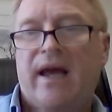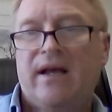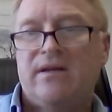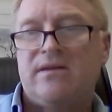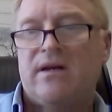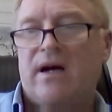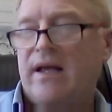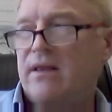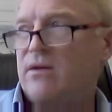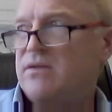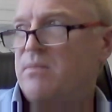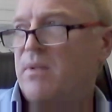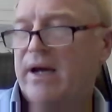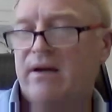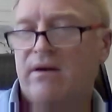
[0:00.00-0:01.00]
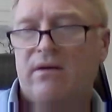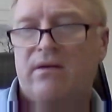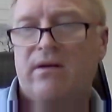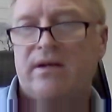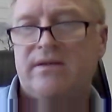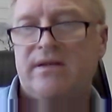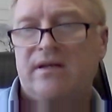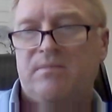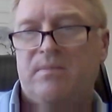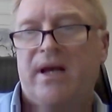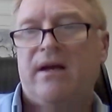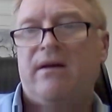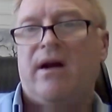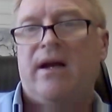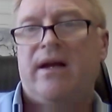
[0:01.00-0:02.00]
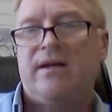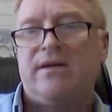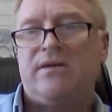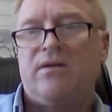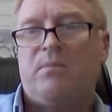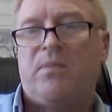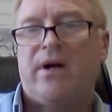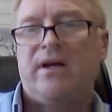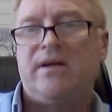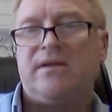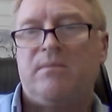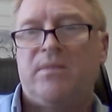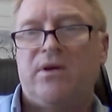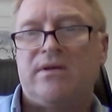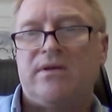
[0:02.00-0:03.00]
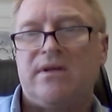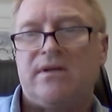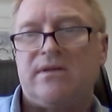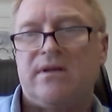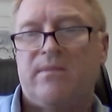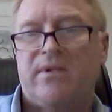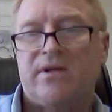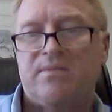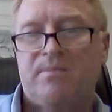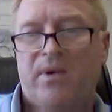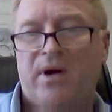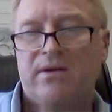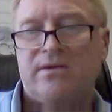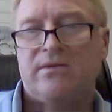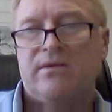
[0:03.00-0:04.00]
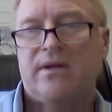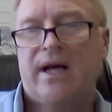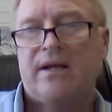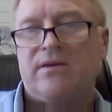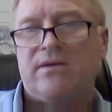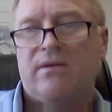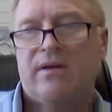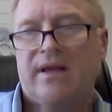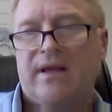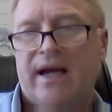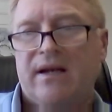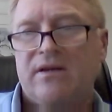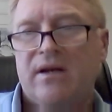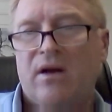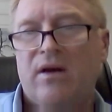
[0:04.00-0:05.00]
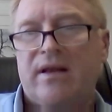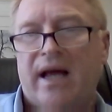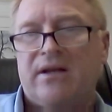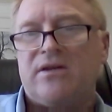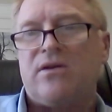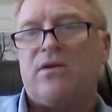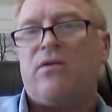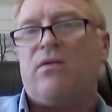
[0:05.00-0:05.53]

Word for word: inside those microclots, it's being released, your body's immune system responds to that. So that that's